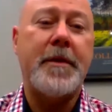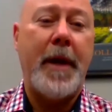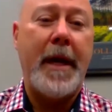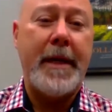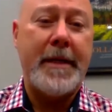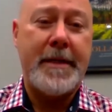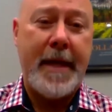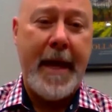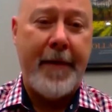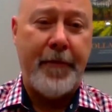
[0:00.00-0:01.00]
body a
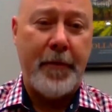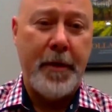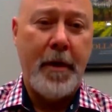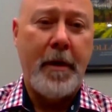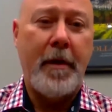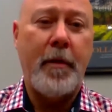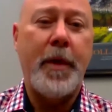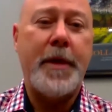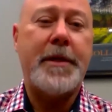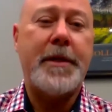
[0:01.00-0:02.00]
scaffold on
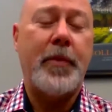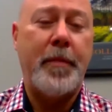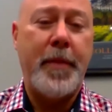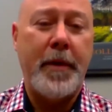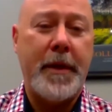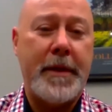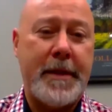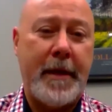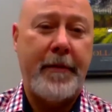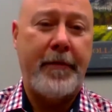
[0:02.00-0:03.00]
which to rebuild
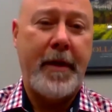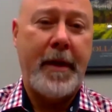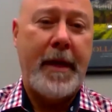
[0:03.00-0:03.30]
itself.